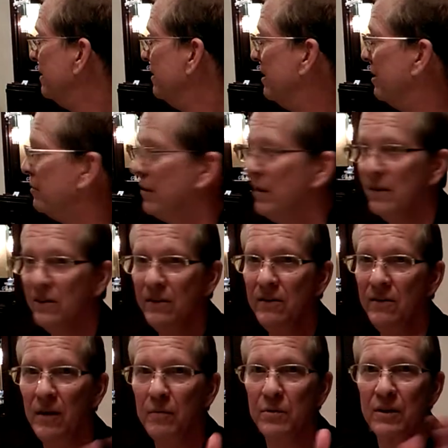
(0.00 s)
num-
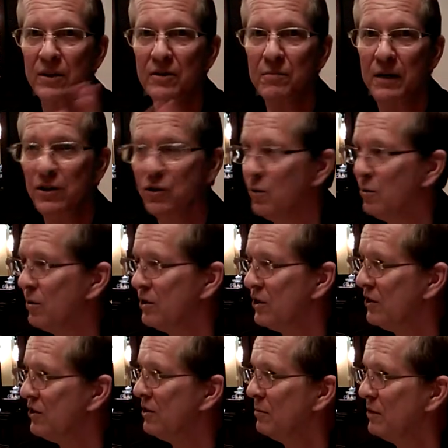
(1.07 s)
numberless major world
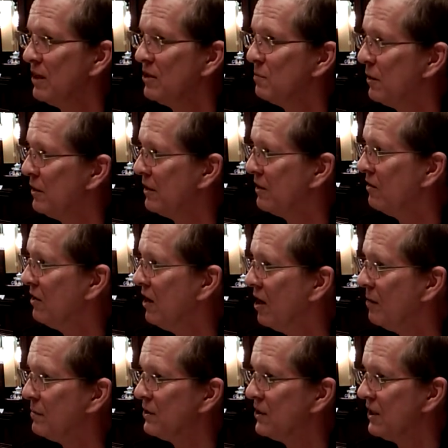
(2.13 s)
system dust particle
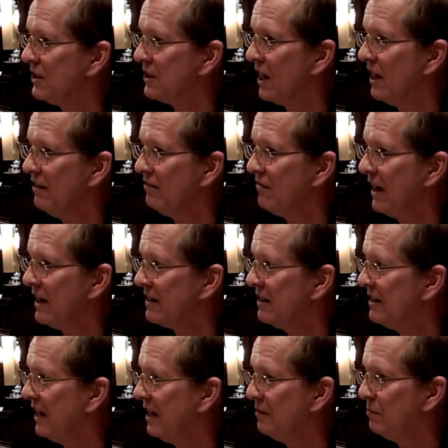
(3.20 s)
kalpas since I in fact
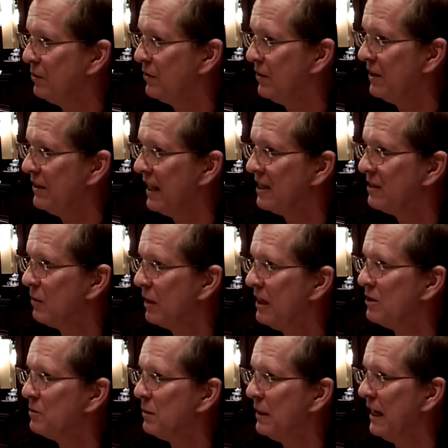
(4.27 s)
attained Buddhahood. That's what
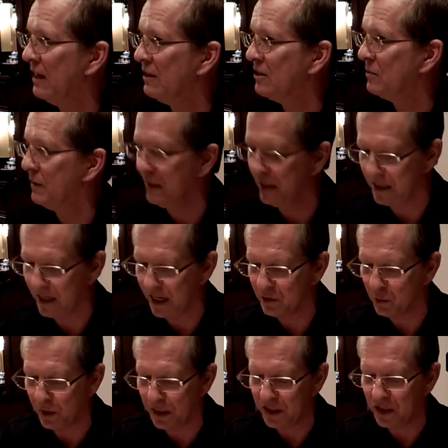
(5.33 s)
his pronouncement is.
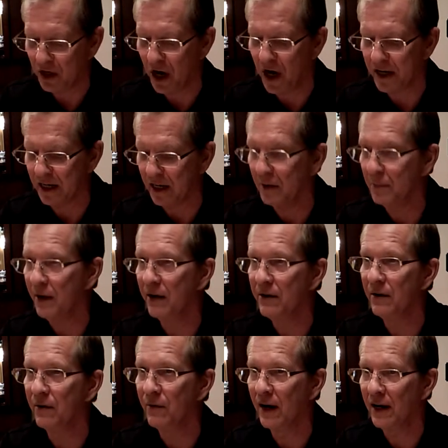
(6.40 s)
That's what he's talking about
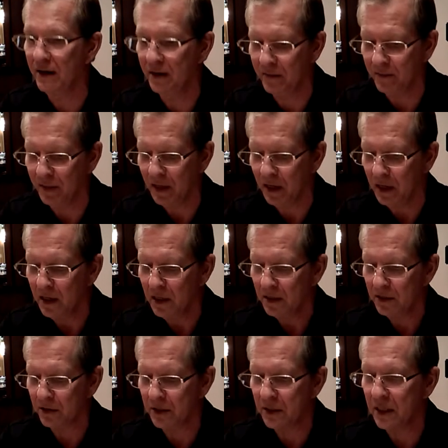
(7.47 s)
here, right?
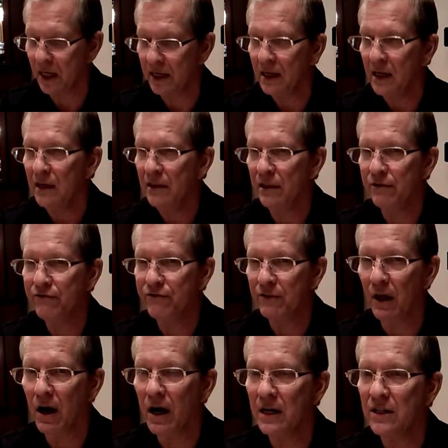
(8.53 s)
So he's saying the
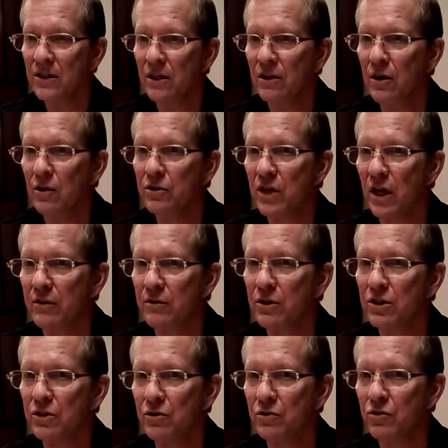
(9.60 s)
flaws in those other
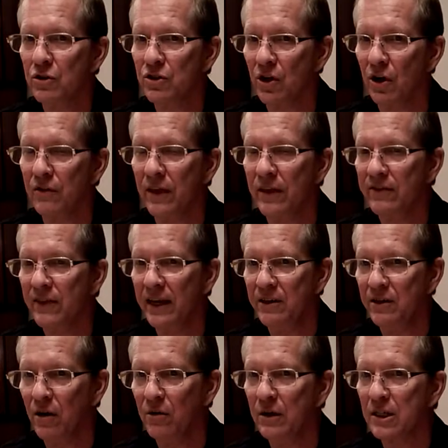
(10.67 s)
sutras are that they
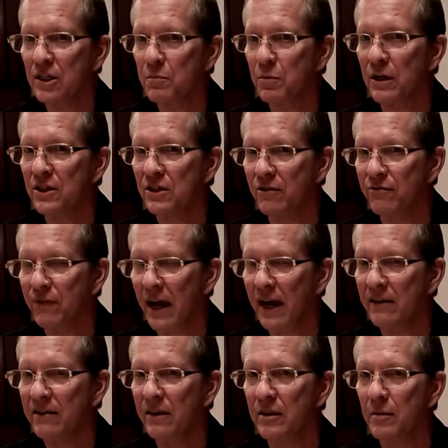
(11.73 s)
don't express the
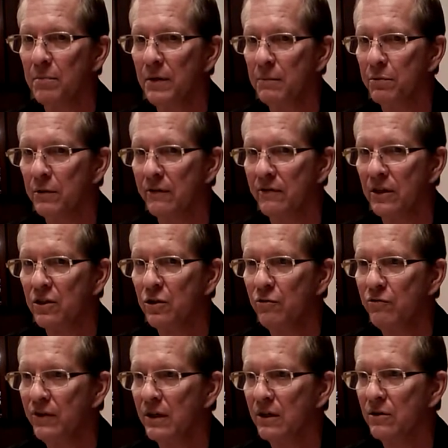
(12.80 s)
fact that the people of the
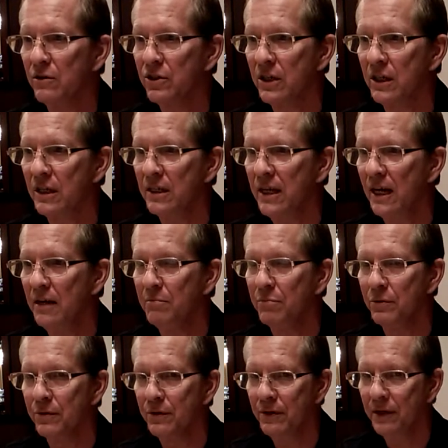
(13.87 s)
two vehicles can attain
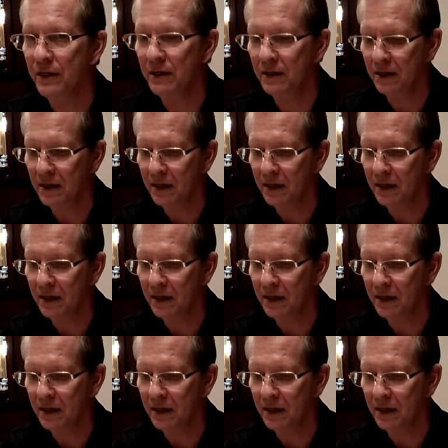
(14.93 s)
Buddhahood,